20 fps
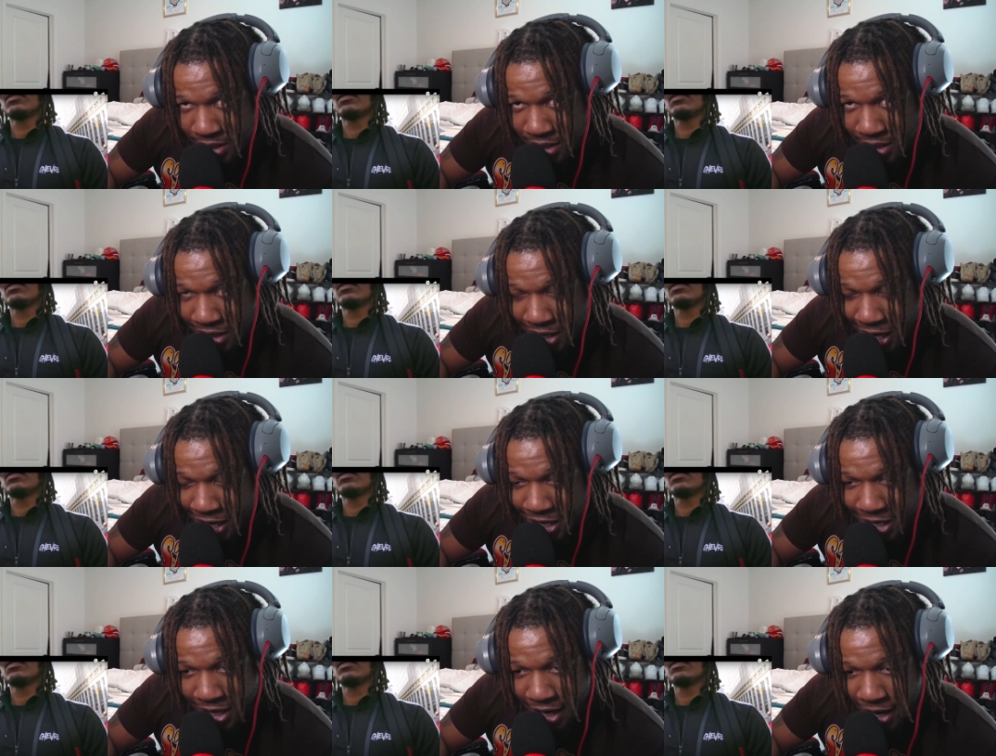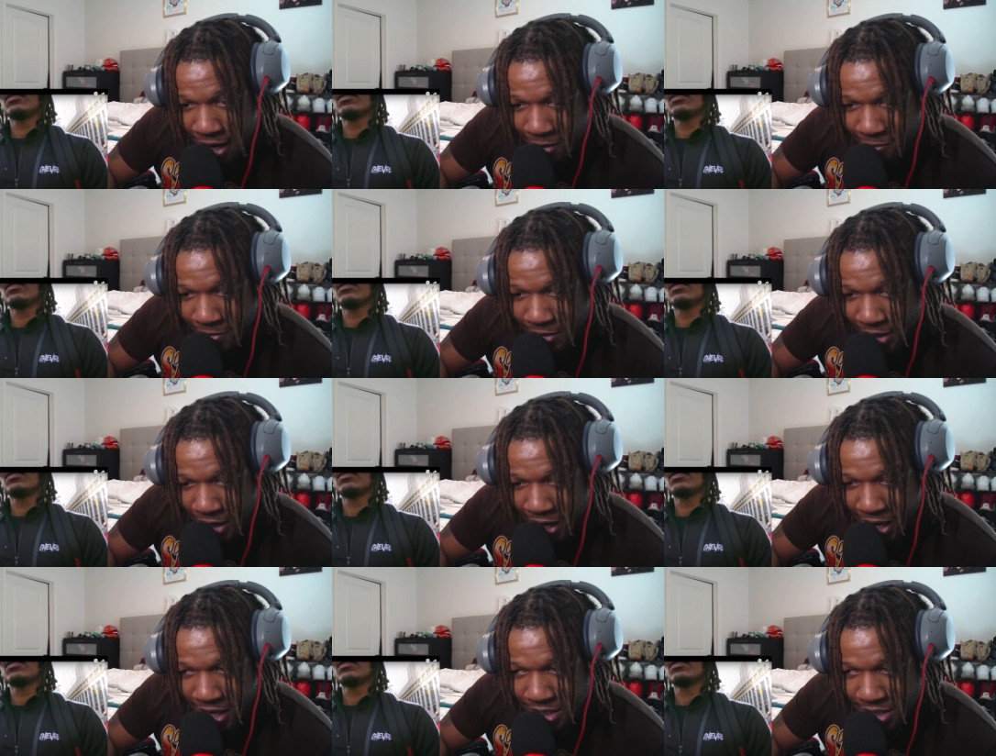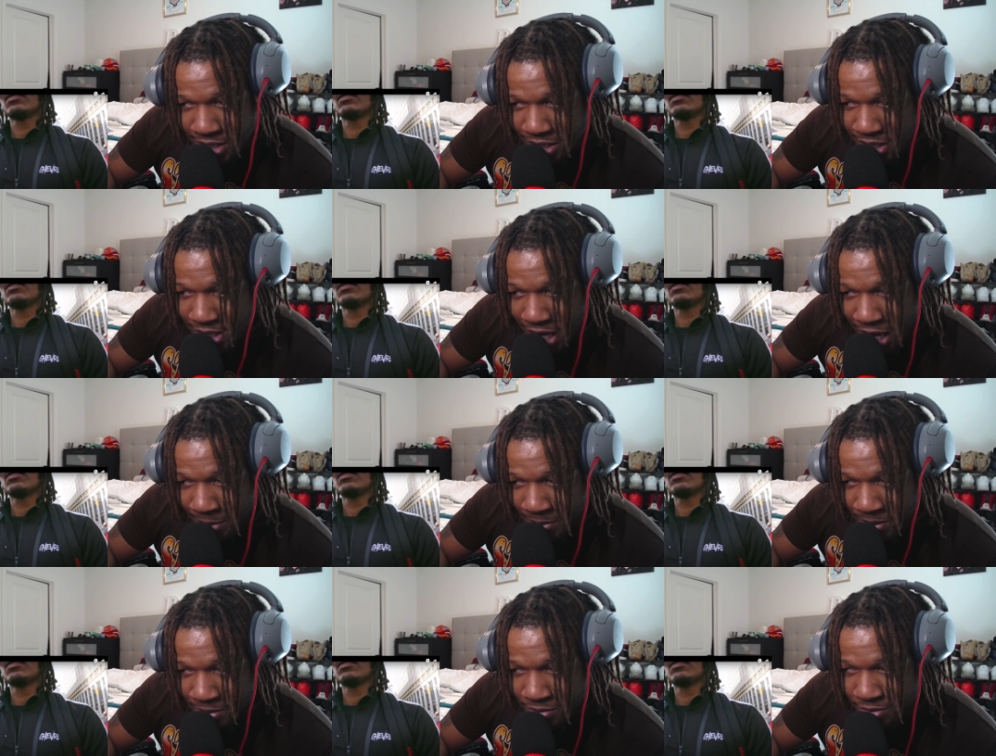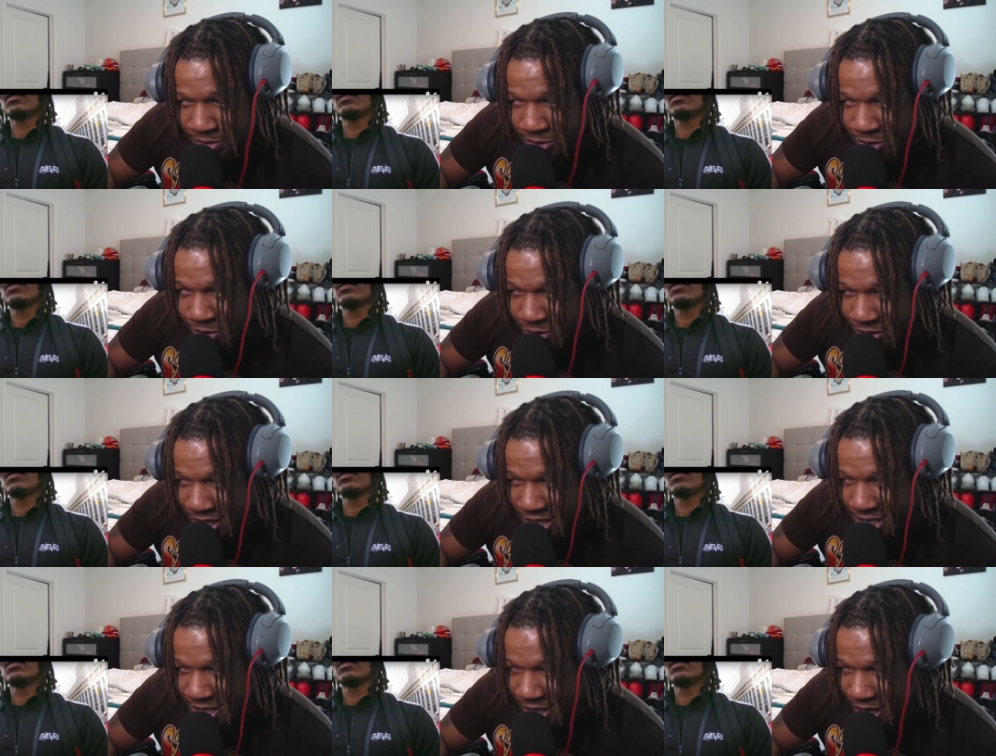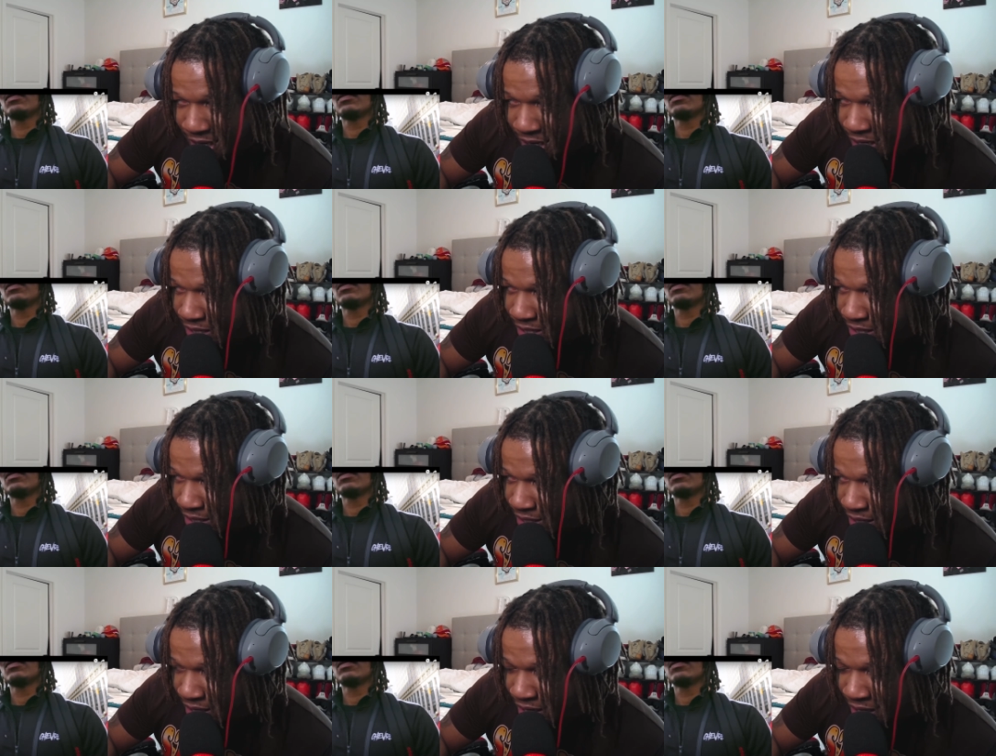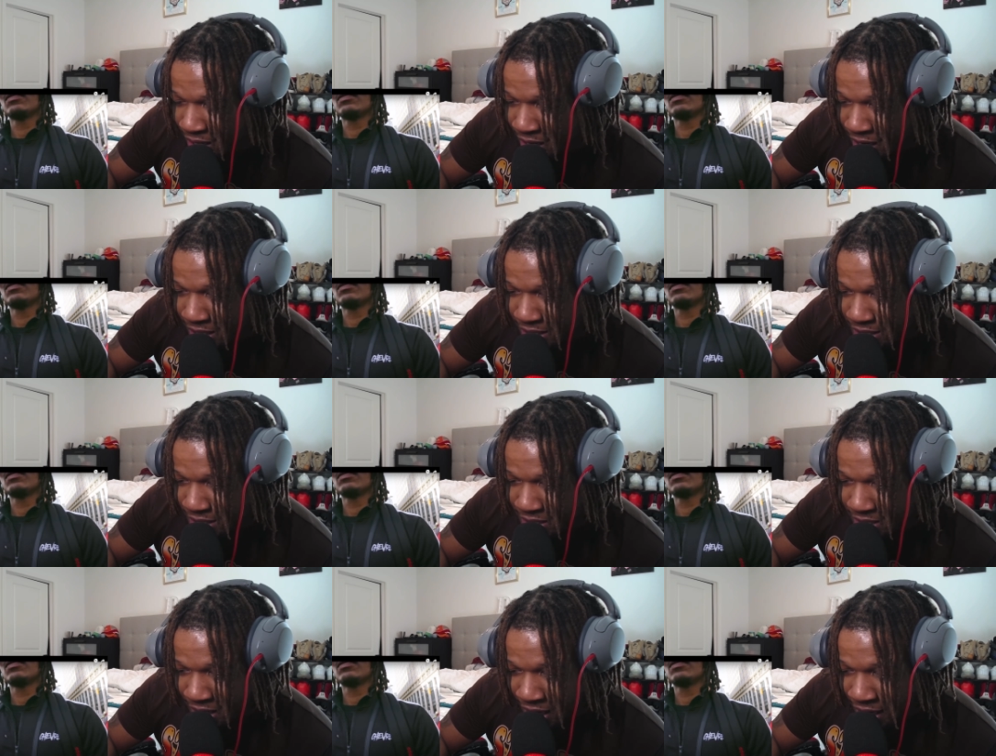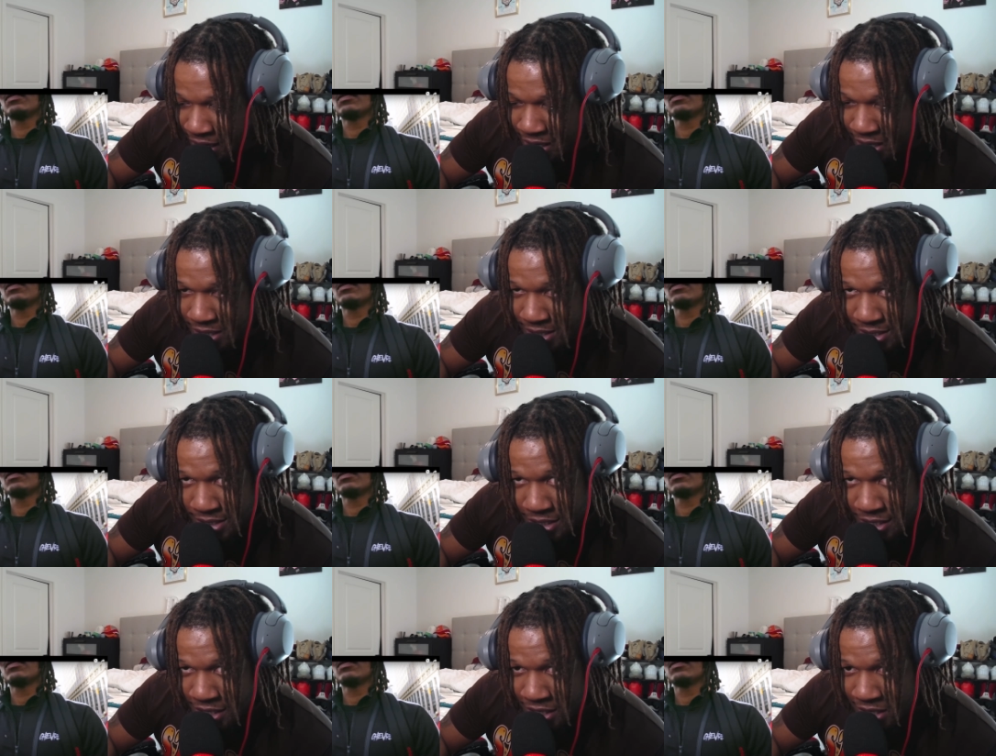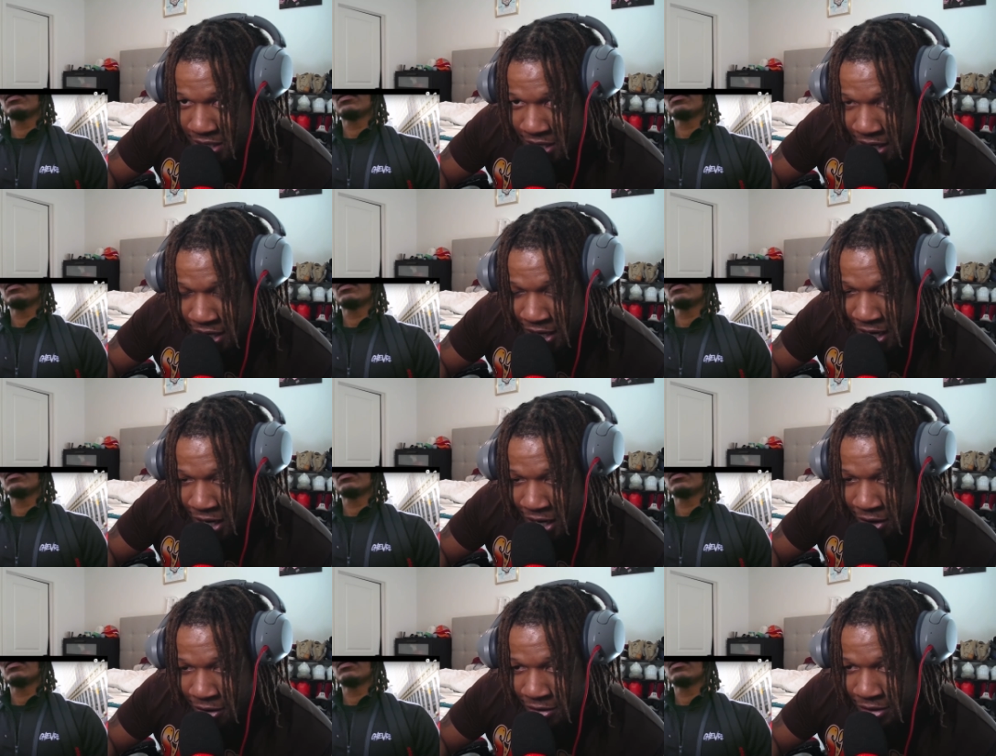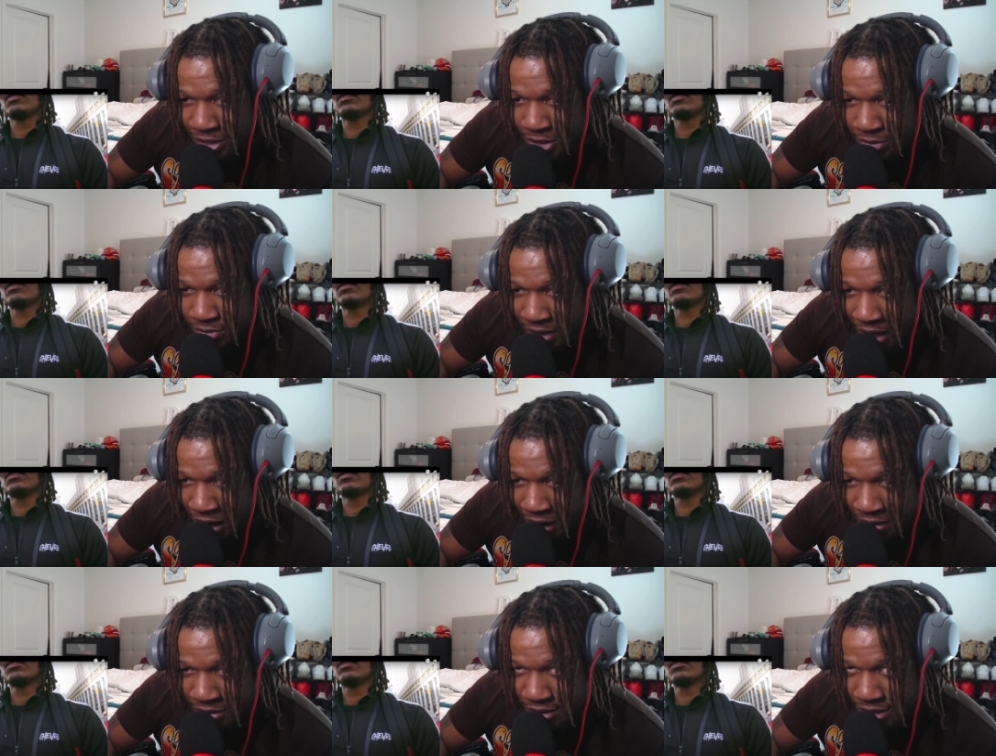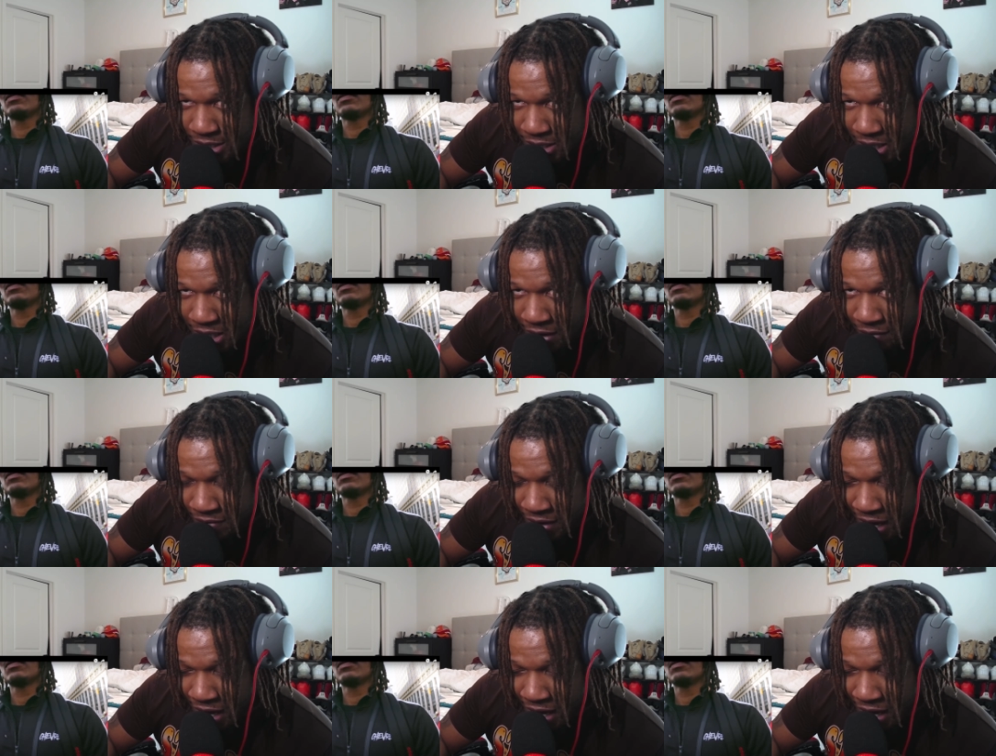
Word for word: Like, do y'all realize this is how people was dressing like in the, in like the nineties and like early two thousands stuff?